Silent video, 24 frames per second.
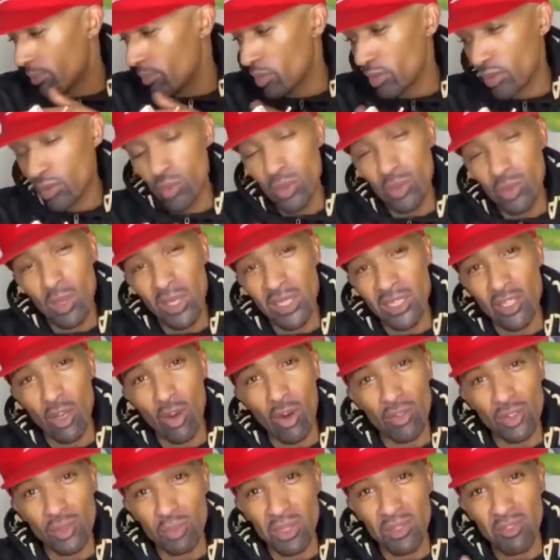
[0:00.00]
we went to
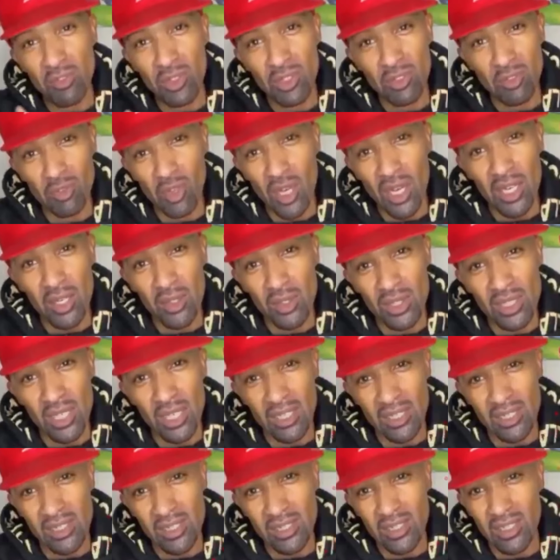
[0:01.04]
Offspring for the
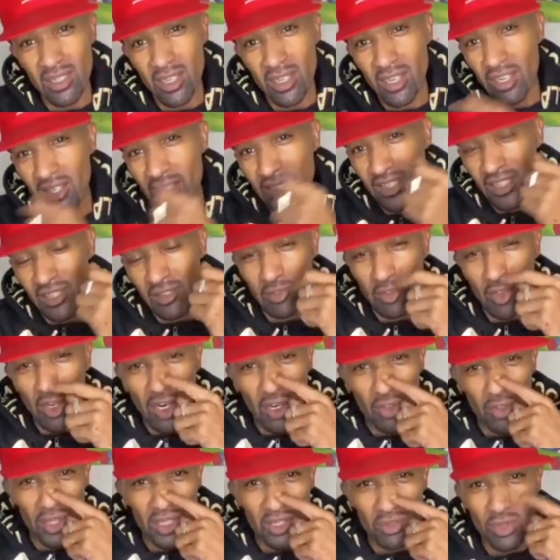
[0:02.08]
Viotex and the
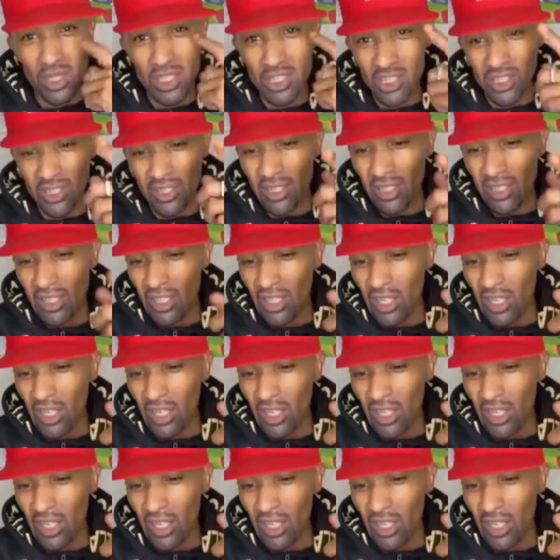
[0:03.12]
Safaris, Richard.